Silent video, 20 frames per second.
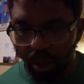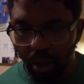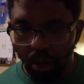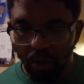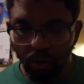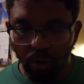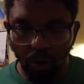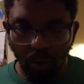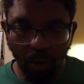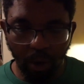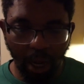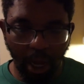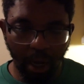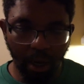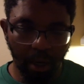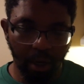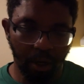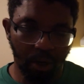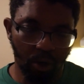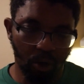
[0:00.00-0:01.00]
So we're not
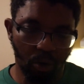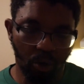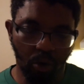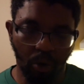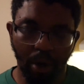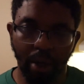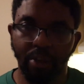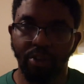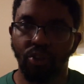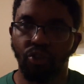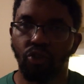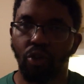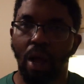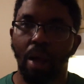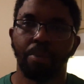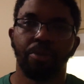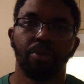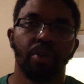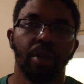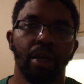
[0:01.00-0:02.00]
going to do crazy
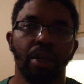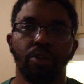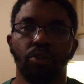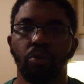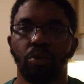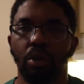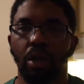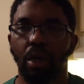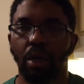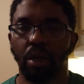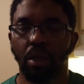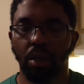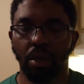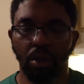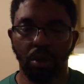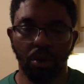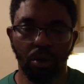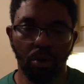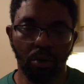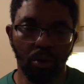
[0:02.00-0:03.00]
drop sets. We're not going to
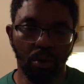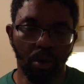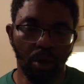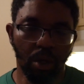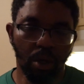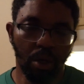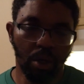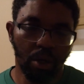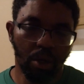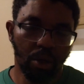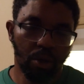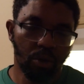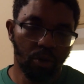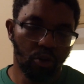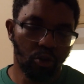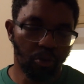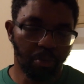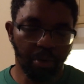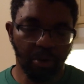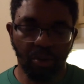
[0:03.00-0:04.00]
do
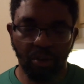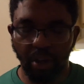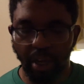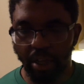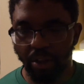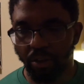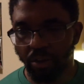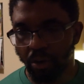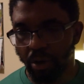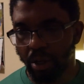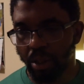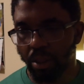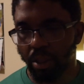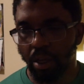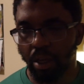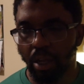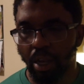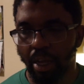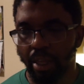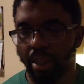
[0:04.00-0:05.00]
supersets or
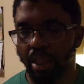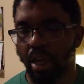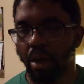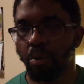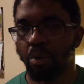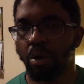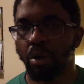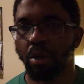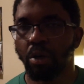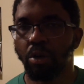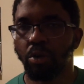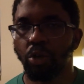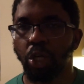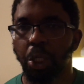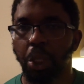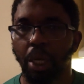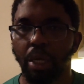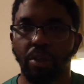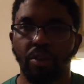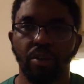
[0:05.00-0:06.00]
anything like that. We're going to do
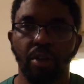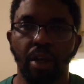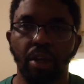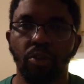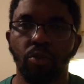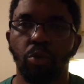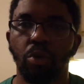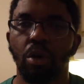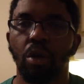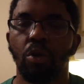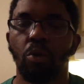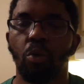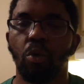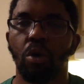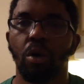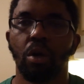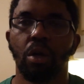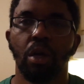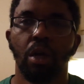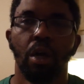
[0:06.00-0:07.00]
straight sets. We're going to
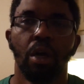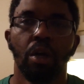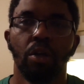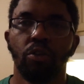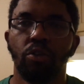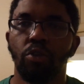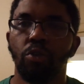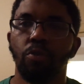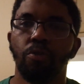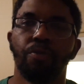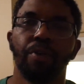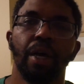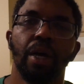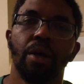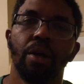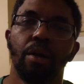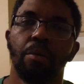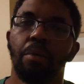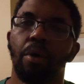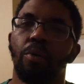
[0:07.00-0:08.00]
work to
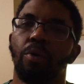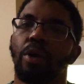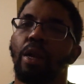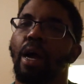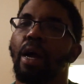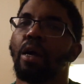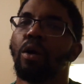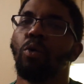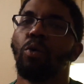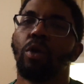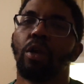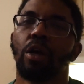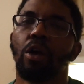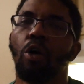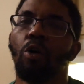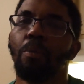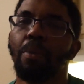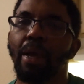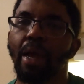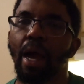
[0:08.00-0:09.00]
failure, but we're not going to
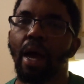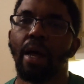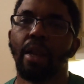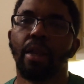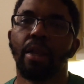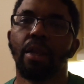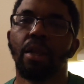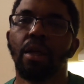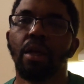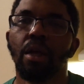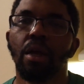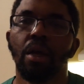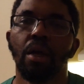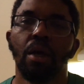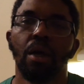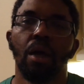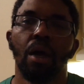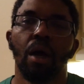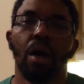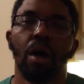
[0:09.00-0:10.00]
go beyond it.
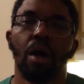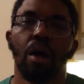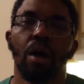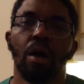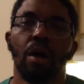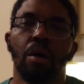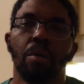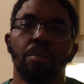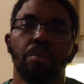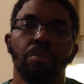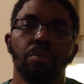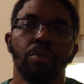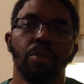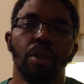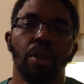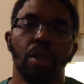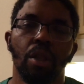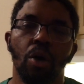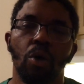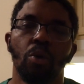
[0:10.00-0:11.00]

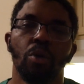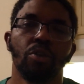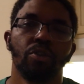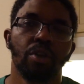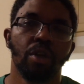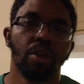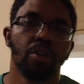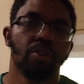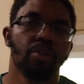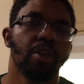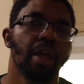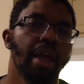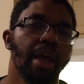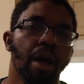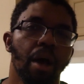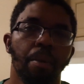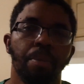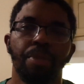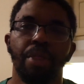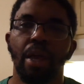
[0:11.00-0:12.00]
The load is going to stay
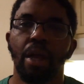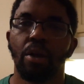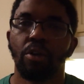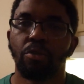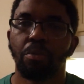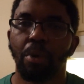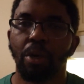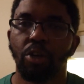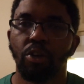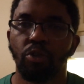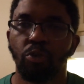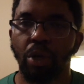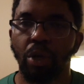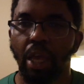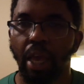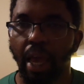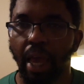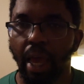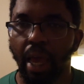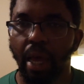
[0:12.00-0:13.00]
up there as much
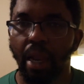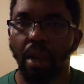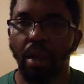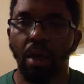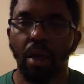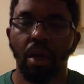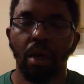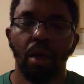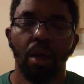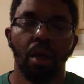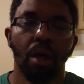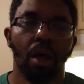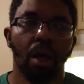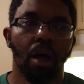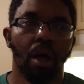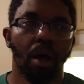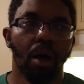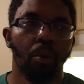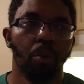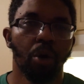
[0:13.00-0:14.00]
can.
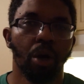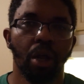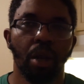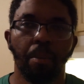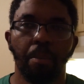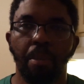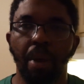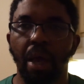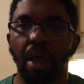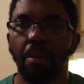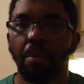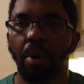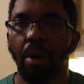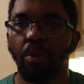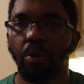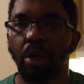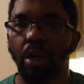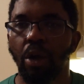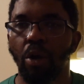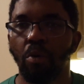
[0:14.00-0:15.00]
We're going to bend,
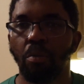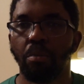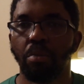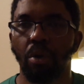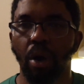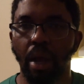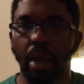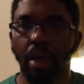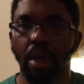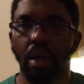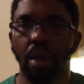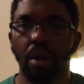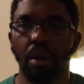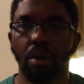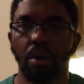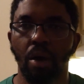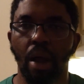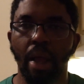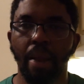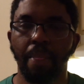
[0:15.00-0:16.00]
but we don't break,
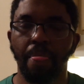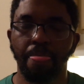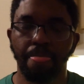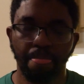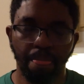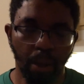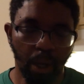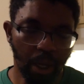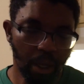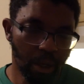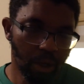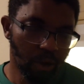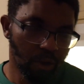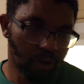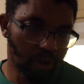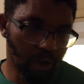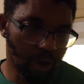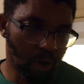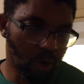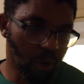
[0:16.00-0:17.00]
right?
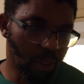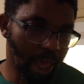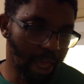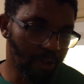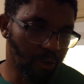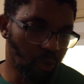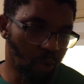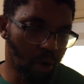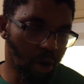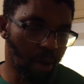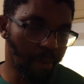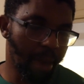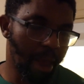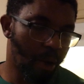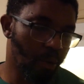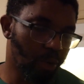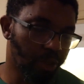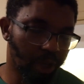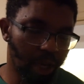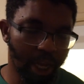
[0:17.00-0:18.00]
So that's where I'm
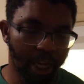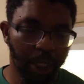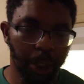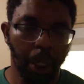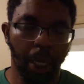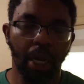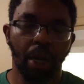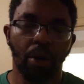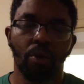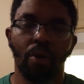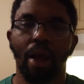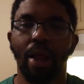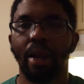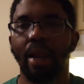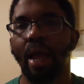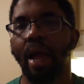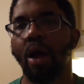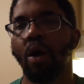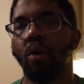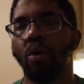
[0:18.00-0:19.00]
at with leg trainer right
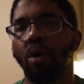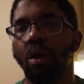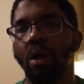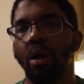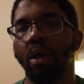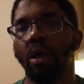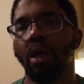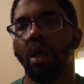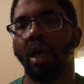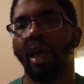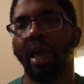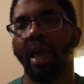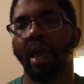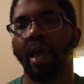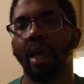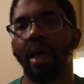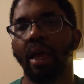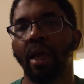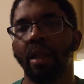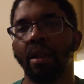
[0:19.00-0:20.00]
now.
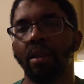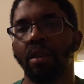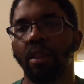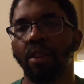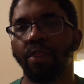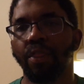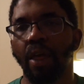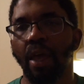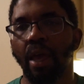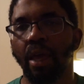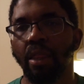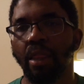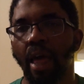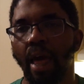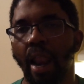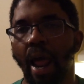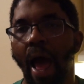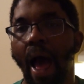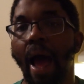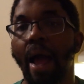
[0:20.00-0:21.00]
And the thing
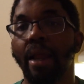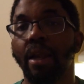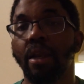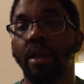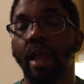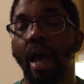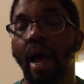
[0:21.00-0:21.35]
that I